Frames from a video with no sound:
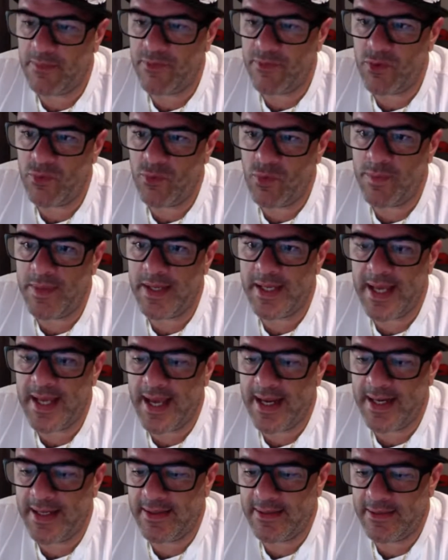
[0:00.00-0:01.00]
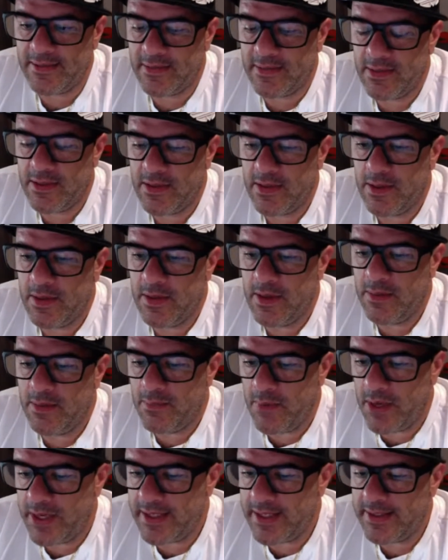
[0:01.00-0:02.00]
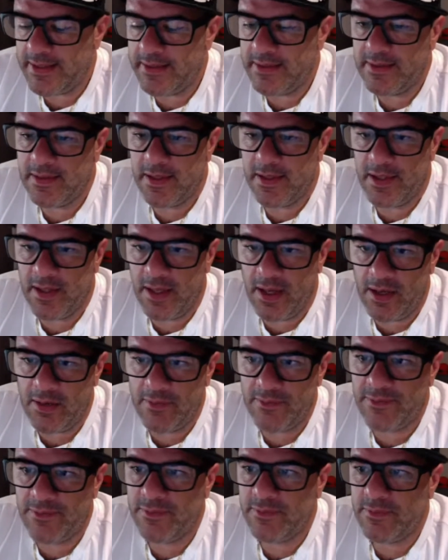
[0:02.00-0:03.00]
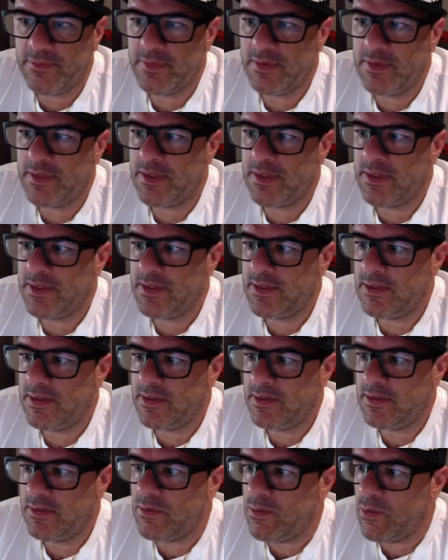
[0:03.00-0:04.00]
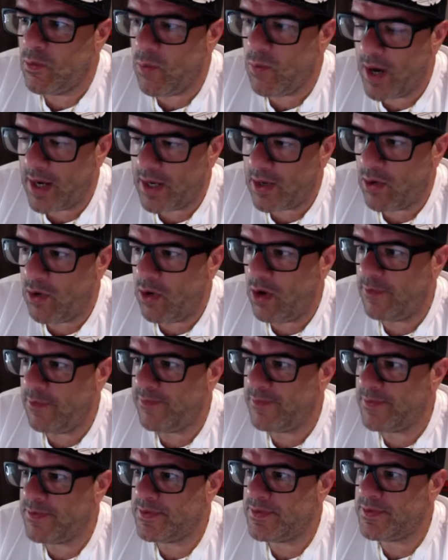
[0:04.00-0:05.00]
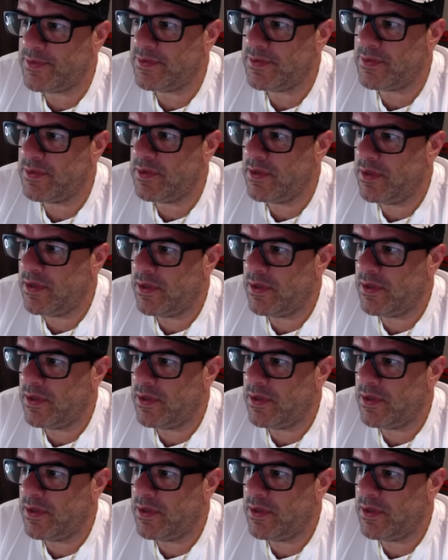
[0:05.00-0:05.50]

of you will be getting money, love, work offers.